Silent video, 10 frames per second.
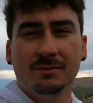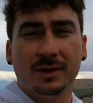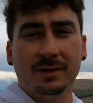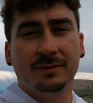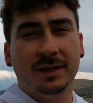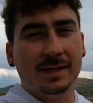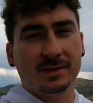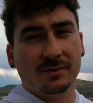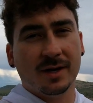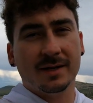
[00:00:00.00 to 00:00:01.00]
Pretty flat
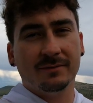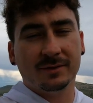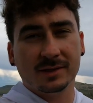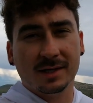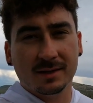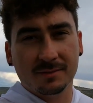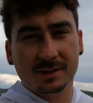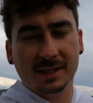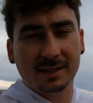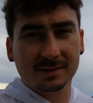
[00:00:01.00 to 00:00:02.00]
terrain for setting up a
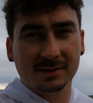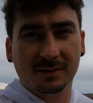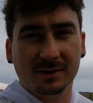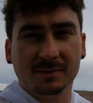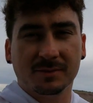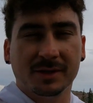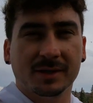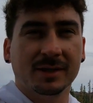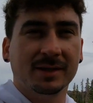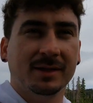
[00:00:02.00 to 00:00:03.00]
tent, so that's pretty
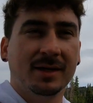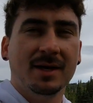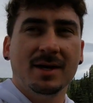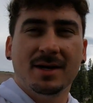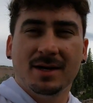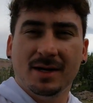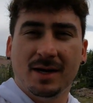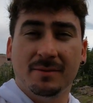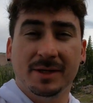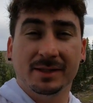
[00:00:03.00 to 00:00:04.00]
good.
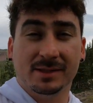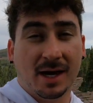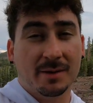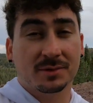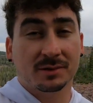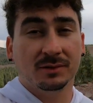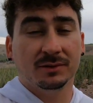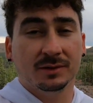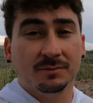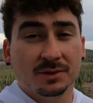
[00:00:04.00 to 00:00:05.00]
It is
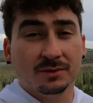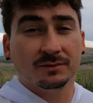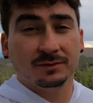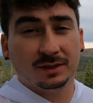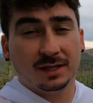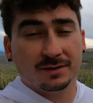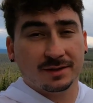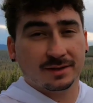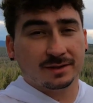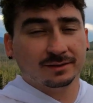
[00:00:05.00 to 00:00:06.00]
absolutely beautiful out
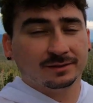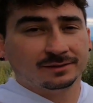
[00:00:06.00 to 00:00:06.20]
here.